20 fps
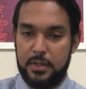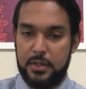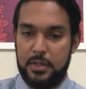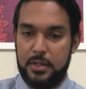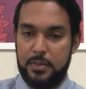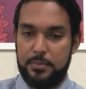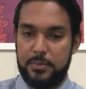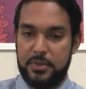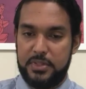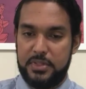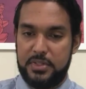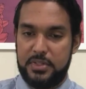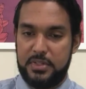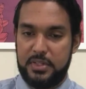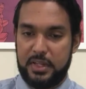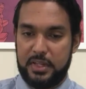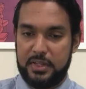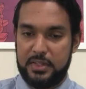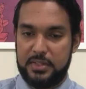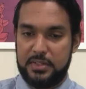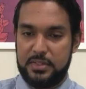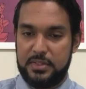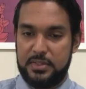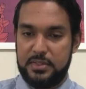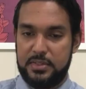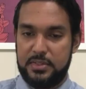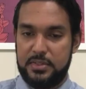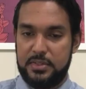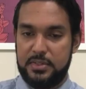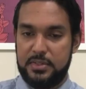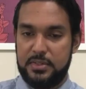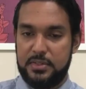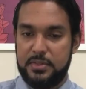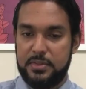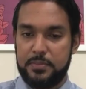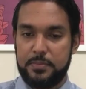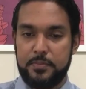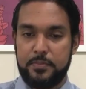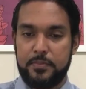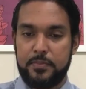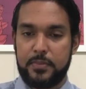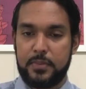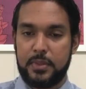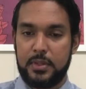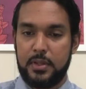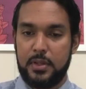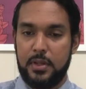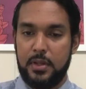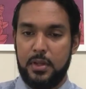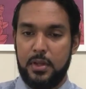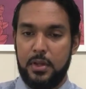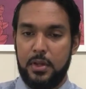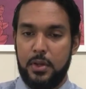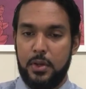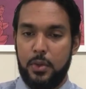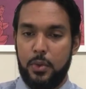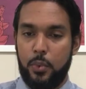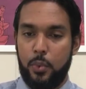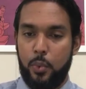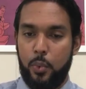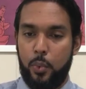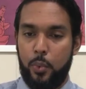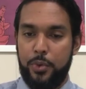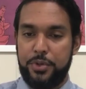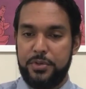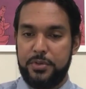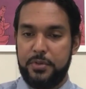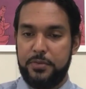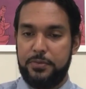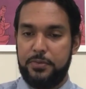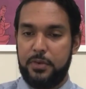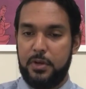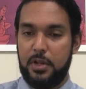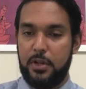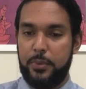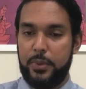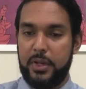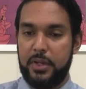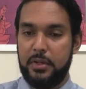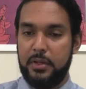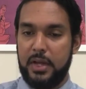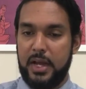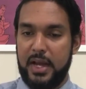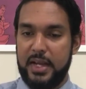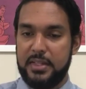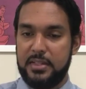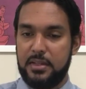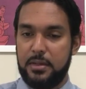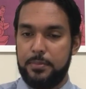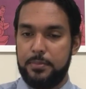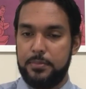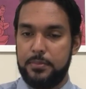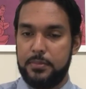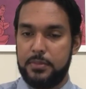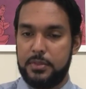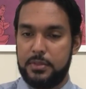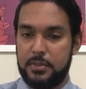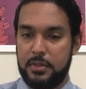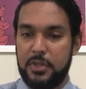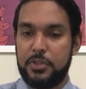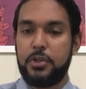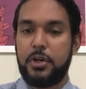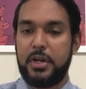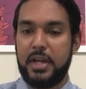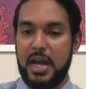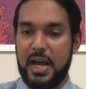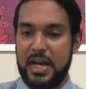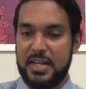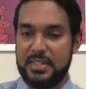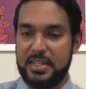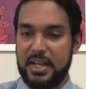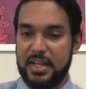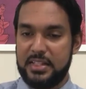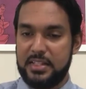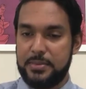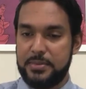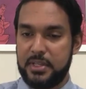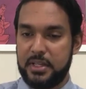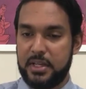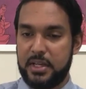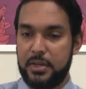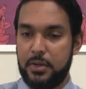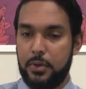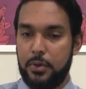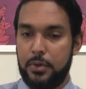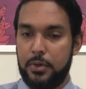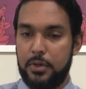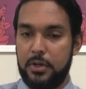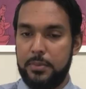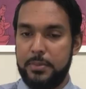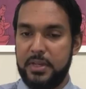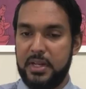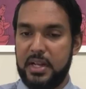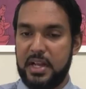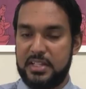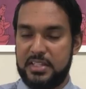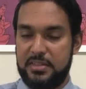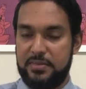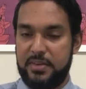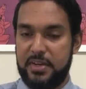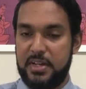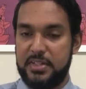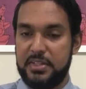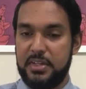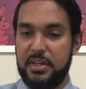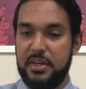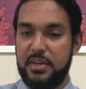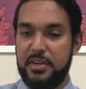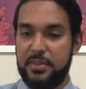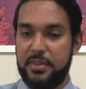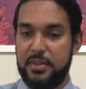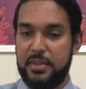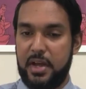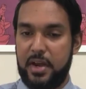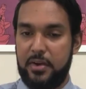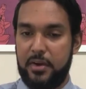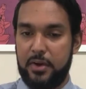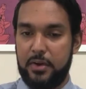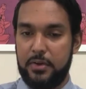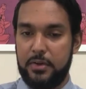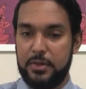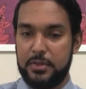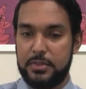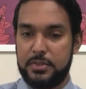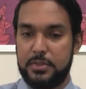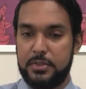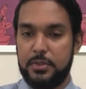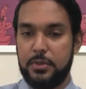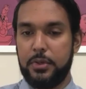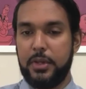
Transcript: Number 6. Which of the following items, has items that can all be classified as other direct costs?